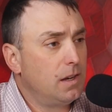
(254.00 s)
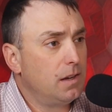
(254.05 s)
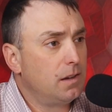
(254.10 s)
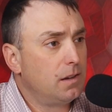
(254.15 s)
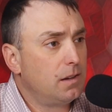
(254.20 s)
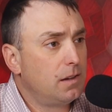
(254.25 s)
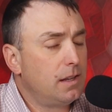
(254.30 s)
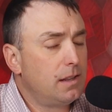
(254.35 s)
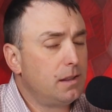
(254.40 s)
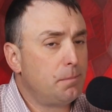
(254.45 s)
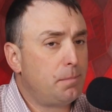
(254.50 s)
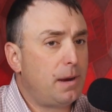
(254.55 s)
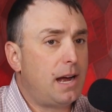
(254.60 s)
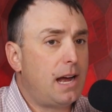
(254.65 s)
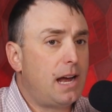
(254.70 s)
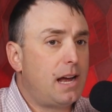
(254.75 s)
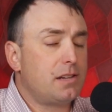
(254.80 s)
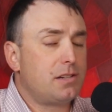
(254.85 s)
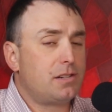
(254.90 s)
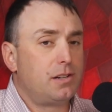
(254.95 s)
Yeah. Mm -hmm. In the
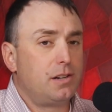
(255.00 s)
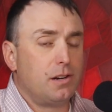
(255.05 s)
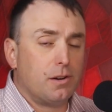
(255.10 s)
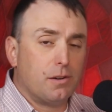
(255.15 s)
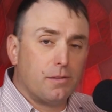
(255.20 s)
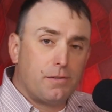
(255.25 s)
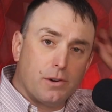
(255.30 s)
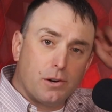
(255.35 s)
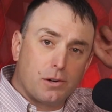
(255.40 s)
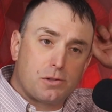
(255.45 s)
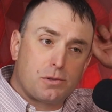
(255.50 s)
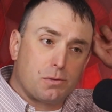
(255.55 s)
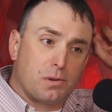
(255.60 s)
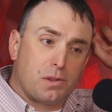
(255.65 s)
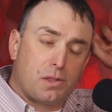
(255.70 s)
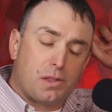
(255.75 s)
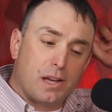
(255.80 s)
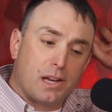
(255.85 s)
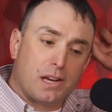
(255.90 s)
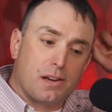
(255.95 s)
past, you know, folks
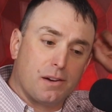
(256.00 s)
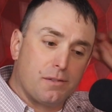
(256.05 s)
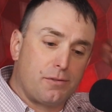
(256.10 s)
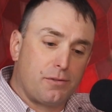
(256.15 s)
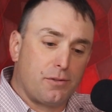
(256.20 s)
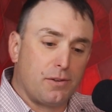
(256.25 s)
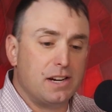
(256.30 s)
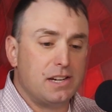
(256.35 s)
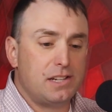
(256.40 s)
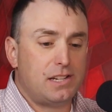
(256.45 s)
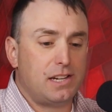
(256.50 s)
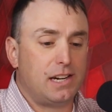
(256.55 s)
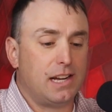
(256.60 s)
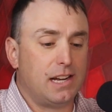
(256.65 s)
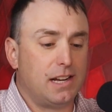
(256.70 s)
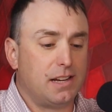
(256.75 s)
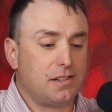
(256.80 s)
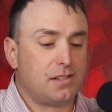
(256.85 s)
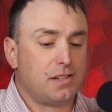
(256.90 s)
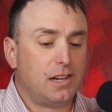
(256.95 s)
would think of freezing
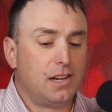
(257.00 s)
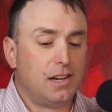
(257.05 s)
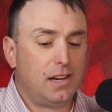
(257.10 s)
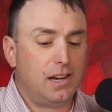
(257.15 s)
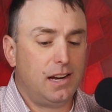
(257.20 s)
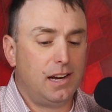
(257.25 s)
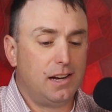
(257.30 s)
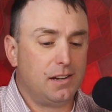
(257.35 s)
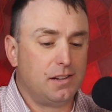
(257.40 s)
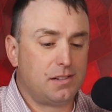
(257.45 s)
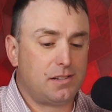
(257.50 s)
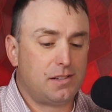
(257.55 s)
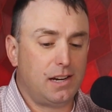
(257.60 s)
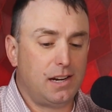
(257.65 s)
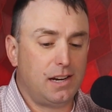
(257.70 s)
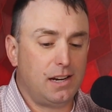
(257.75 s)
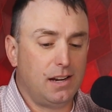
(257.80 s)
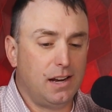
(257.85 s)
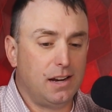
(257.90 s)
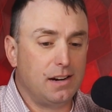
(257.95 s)
as, as
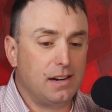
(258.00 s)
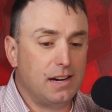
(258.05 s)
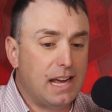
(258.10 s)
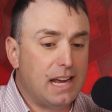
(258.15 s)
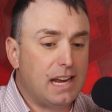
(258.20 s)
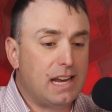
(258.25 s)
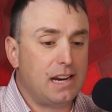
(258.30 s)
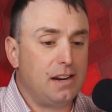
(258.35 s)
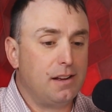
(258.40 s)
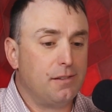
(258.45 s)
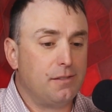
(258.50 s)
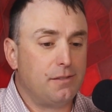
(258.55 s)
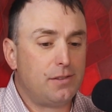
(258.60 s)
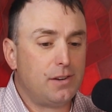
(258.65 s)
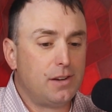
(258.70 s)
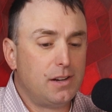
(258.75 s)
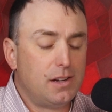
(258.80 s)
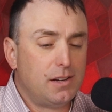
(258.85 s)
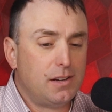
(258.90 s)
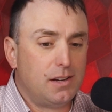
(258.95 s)
a, a negative,
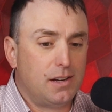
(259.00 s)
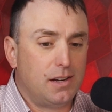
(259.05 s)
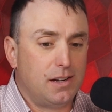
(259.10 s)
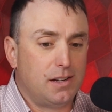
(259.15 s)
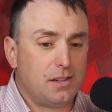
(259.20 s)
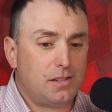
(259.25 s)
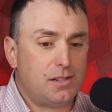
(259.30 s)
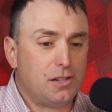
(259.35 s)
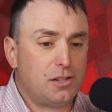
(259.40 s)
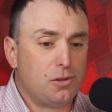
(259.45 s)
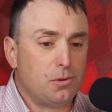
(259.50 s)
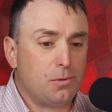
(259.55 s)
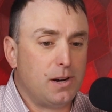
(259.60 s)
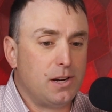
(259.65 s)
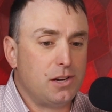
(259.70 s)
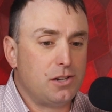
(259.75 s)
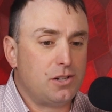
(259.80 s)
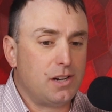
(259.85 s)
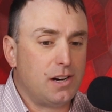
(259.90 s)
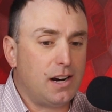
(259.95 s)
uh,
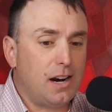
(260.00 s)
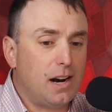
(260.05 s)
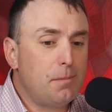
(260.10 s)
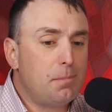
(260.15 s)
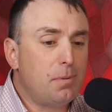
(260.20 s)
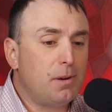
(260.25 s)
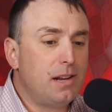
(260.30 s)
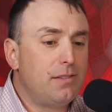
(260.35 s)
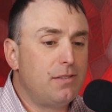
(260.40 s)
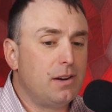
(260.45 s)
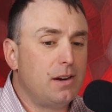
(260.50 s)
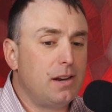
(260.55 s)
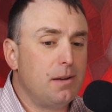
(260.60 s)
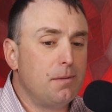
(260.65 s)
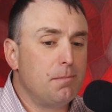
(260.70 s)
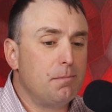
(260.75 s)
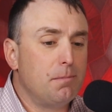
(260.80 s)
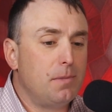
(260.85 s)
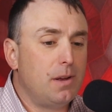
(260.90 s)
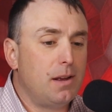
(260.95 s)
situation. And I believe it,
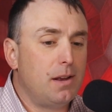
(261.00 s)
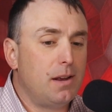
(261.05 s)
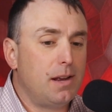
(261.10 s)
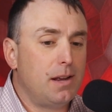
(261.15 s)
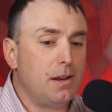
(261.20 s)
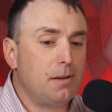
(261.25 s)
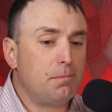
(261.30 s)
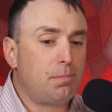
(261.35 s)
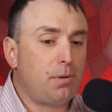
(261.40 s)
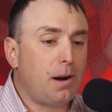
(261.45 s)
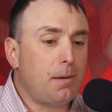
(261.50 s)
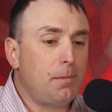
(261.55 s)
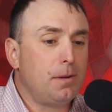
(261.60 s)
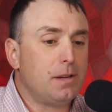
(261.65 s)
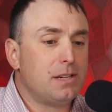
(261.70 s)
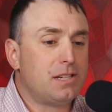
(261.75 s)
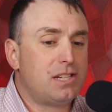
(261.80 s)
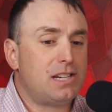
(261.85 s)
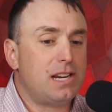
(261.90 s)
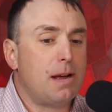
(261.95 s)
it, it,
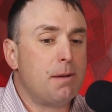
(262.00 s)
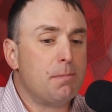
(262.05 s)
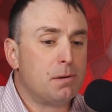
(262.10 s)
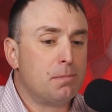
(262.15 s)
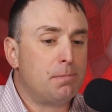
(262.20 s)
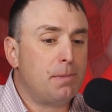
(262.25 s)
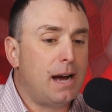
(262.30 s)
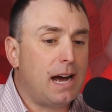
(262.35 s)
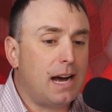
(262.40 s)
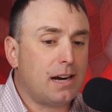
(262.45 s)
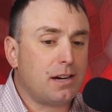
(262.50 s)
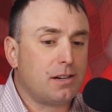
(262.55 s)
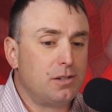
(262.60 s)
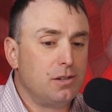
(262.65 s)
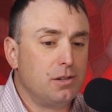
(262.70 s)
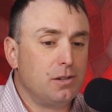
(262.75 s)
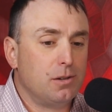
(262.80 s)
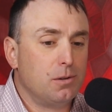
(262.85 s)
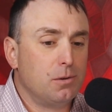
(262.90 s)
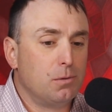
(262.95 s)
probably stemmed back
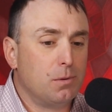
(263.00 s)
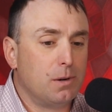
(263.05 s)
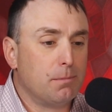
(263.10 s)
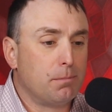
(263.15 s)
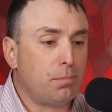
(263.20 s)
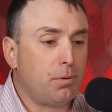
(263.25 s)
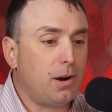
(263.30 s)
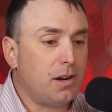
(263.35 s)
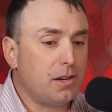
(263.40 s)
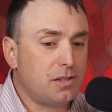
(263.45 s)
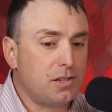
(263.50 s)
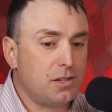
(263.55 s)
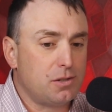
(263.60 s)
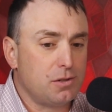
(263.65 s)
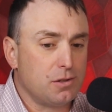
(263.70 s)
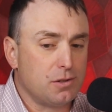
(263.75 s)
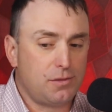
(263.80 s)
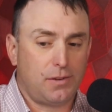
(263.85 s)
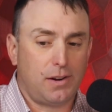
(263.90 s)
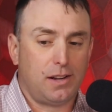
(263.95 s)
to when
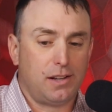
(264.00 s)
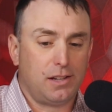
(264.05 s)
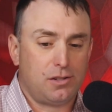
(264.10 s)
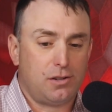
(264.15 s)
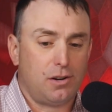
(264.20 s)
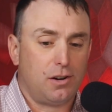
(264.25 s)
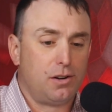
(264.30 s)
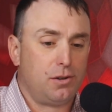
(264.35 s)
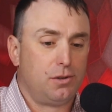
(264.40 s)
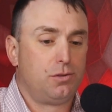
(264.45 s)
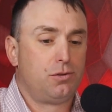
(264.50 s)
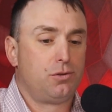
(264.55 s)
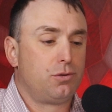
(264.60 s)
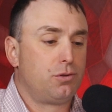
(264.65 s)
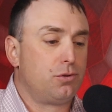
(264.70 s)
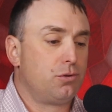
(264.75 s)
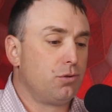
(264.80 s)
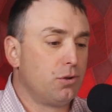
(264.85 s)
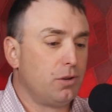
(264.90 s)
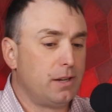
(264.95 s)
processors finally started to
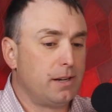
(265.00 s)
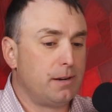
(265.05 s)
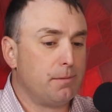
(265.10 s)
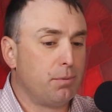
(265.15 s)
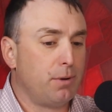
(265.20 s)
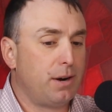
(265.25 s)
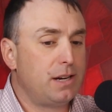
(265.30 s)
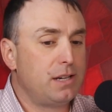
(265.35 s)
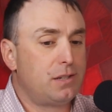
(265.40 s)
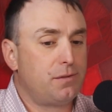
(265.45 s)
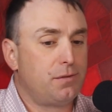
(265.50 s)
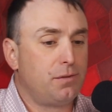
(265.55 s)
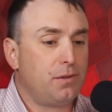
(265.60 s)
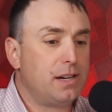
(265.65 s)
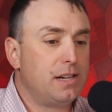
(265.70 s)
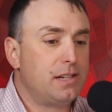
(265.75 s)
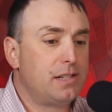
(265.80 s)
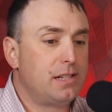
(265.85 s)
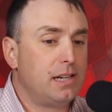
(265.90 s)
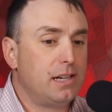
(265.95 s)
tr truly embrace
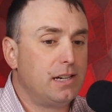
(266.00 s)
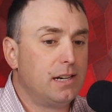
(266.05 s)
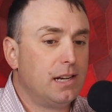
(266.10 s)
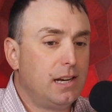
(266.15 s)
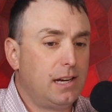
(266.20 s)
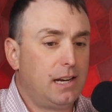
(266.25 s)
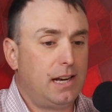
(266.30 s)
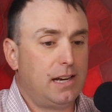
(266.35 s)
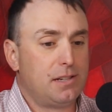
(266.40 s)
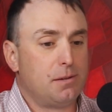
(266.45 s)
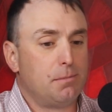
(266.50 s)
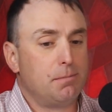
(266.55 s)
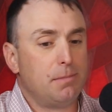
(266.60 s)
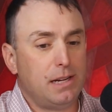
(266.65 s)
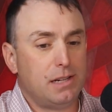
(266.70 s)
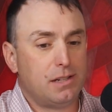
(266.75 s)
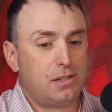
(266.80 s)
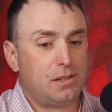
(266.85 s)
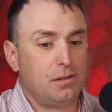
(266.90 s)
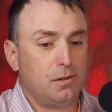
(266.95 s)
freezing as a
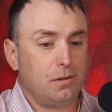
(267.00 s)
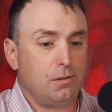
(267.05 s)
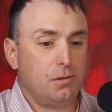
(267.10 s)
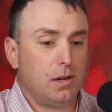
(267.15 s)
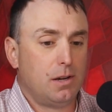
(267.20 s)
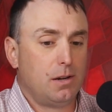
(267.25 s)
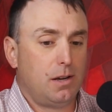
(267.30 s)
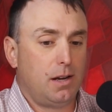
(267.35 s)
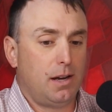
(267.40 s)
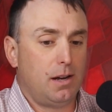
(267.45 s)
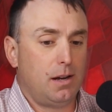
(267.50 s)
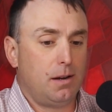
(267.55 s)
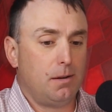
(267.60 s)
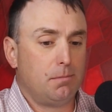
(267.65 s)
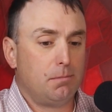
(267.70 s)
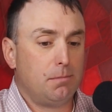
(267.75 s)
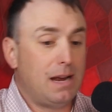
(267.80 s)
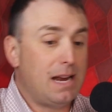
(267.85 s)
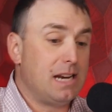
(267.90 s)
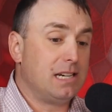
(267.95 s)
means to uh,
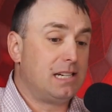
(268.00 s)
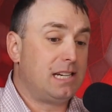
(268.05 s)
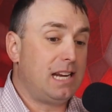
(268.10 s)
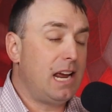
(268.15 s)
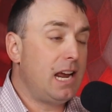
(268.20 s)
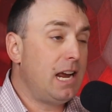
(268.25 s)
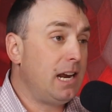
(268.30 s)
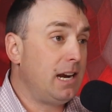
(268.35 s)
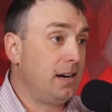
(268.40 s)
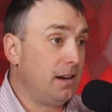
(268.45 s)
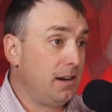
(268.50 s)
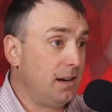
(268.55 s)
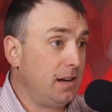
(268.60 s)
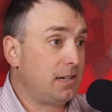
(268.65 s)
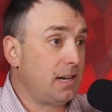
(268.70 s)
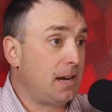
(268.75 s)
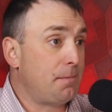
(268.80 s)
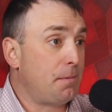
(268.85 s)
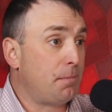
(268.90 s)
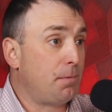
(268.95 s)
maintain a
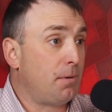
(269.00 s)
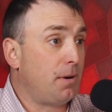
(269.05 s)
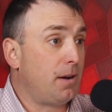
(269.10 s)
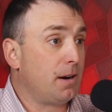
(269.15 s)
type of